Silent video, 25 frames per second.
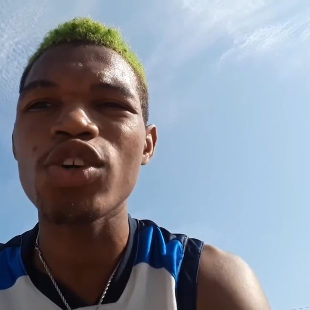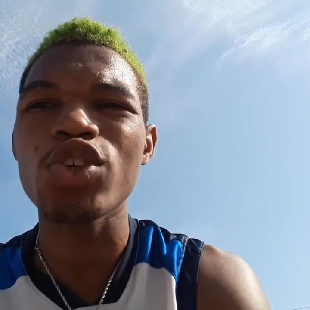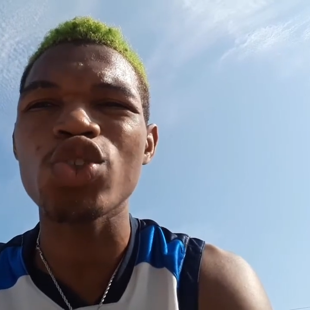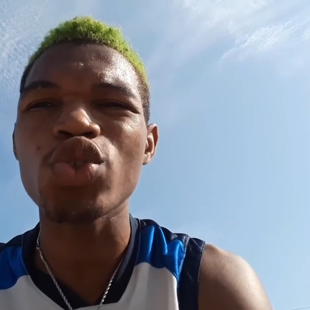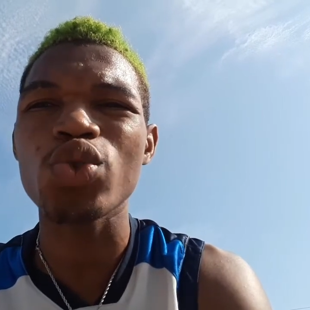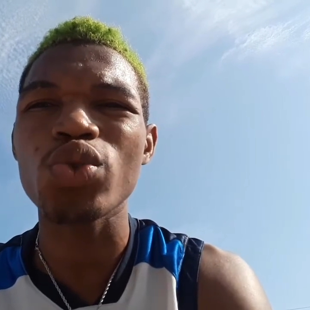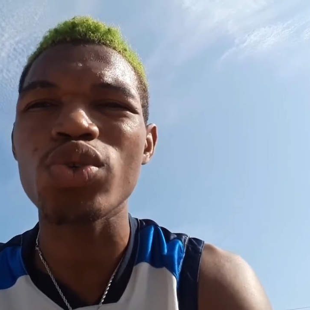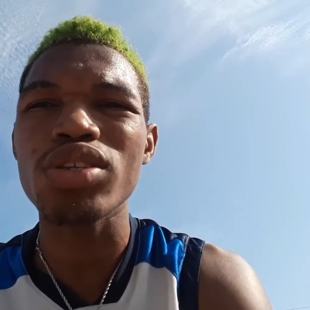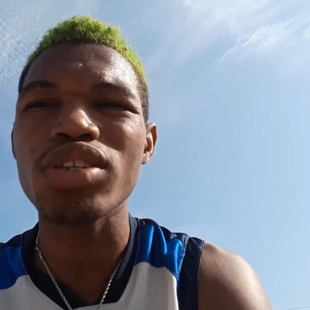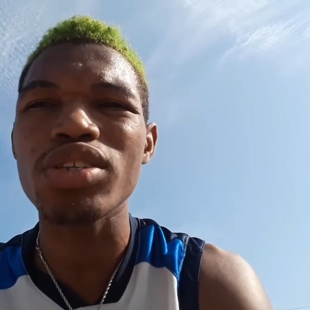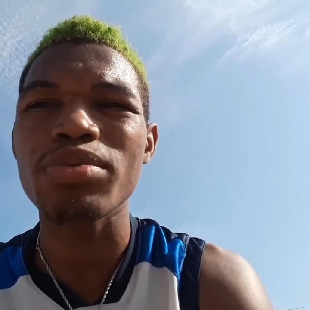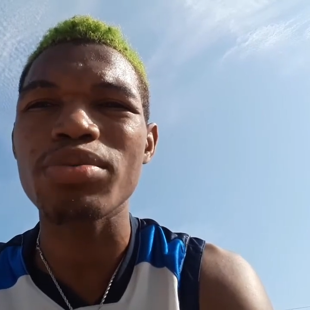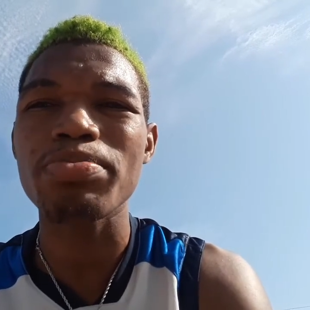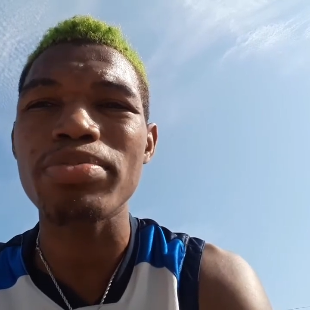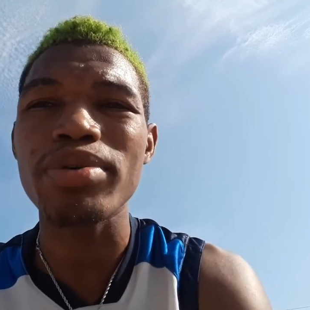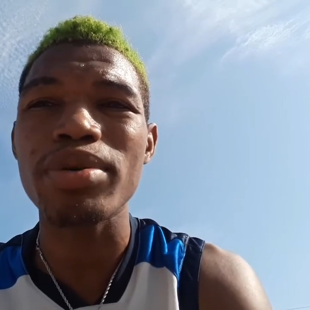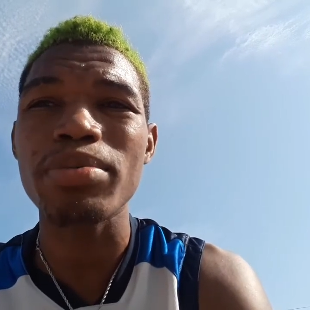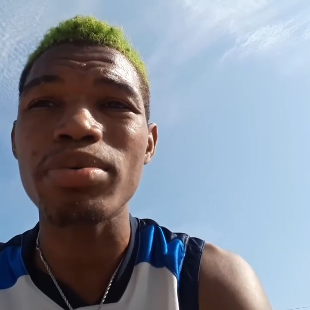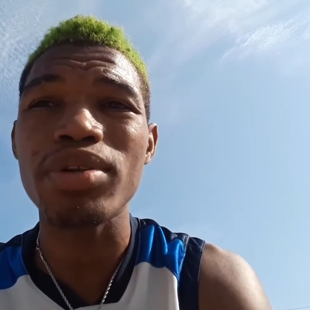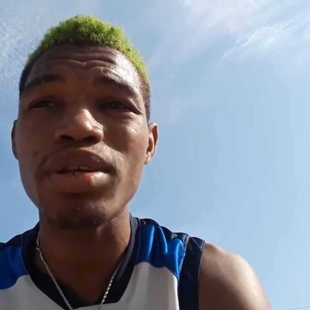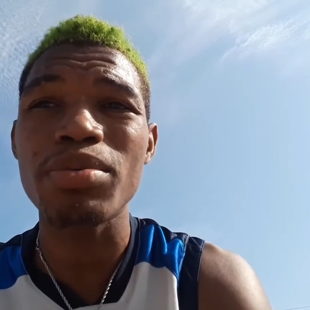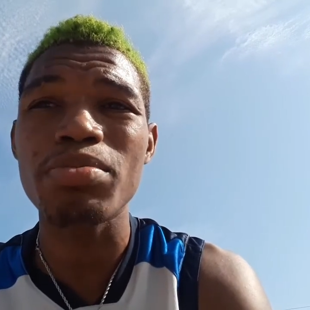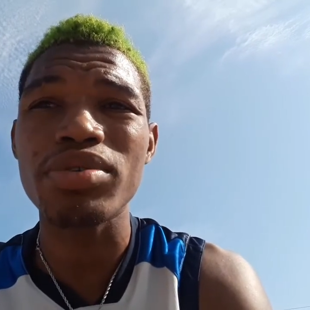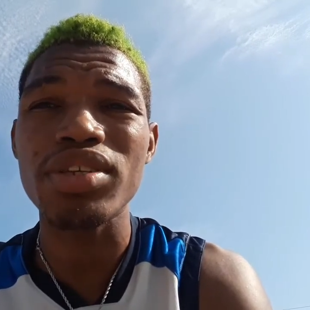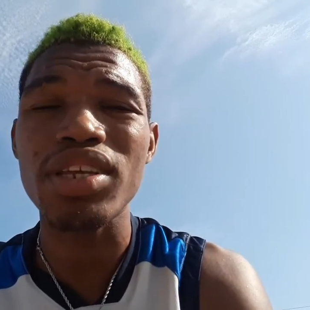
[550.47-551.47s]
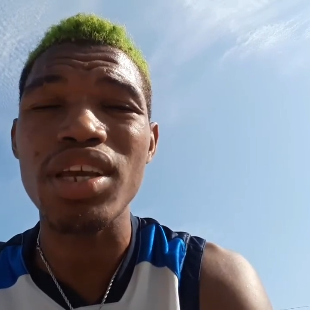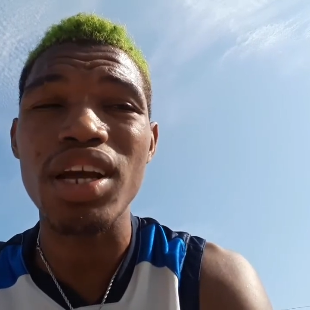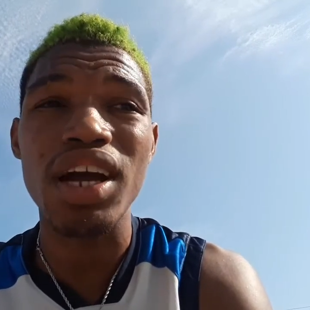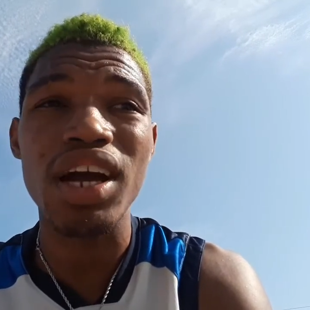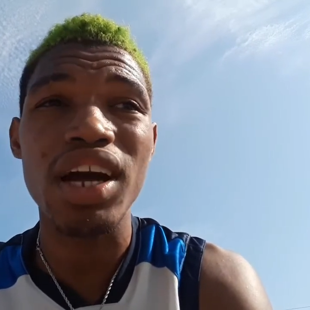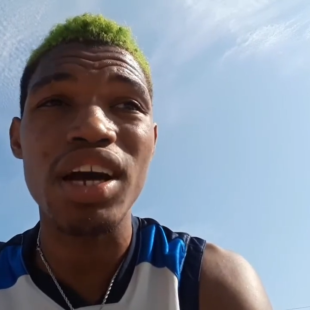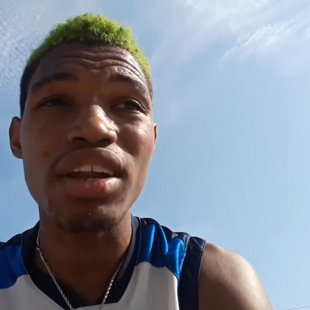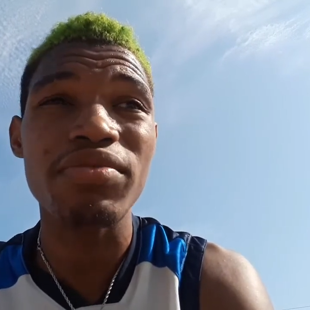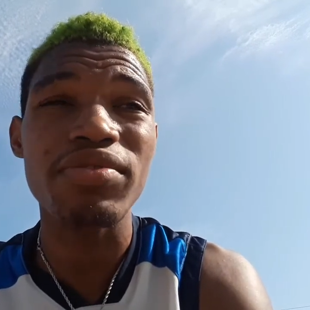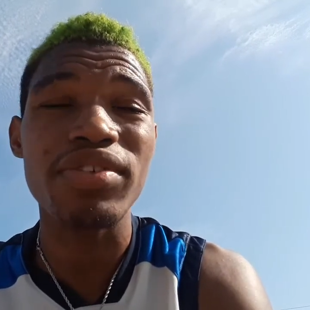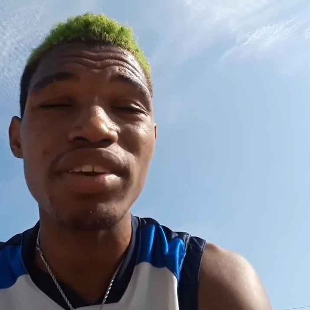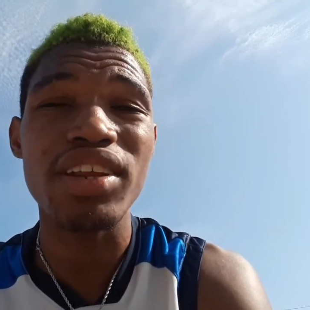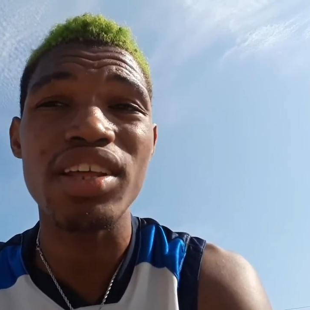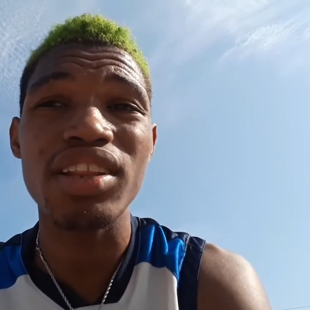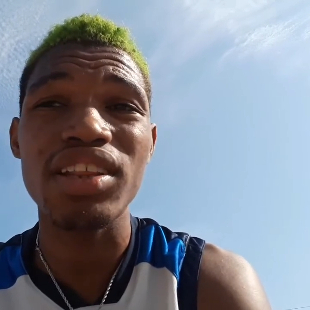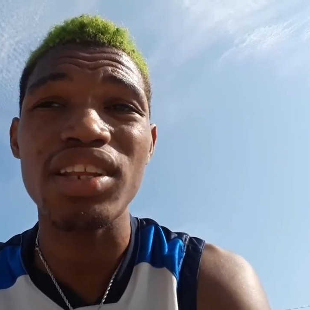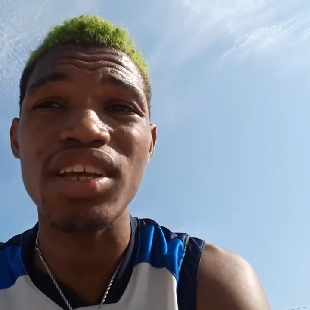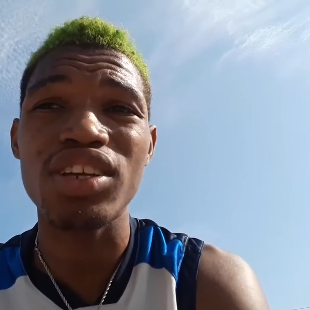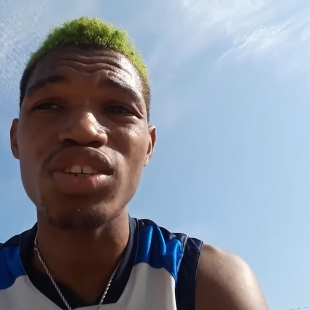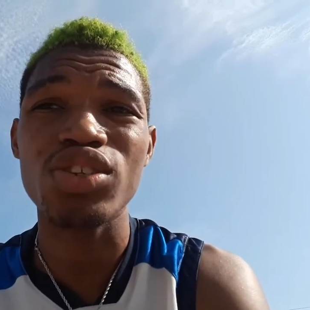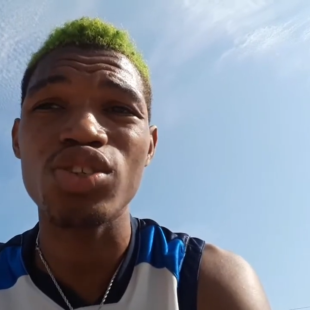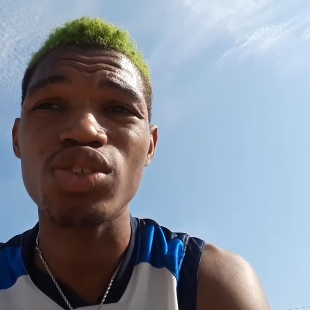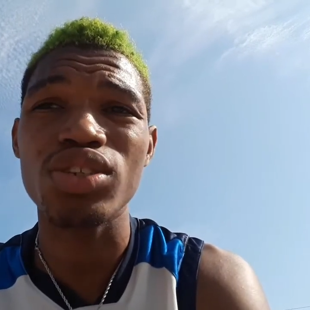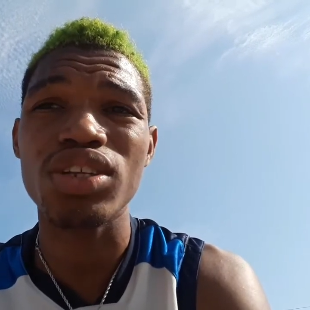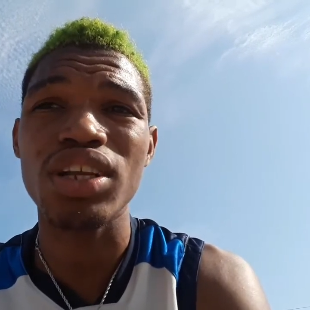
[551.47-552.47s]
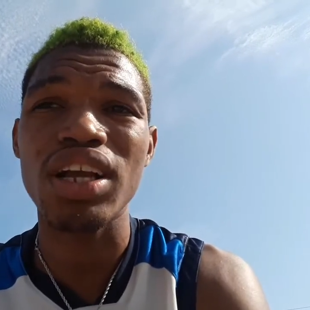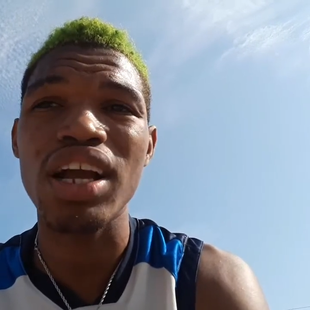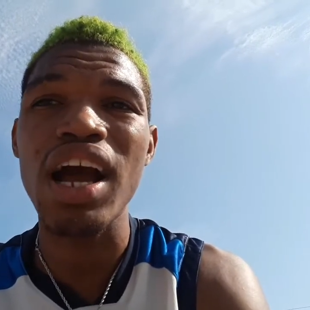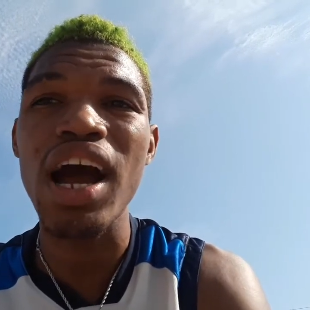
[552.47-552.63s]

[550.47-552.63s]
just show people that you're confident and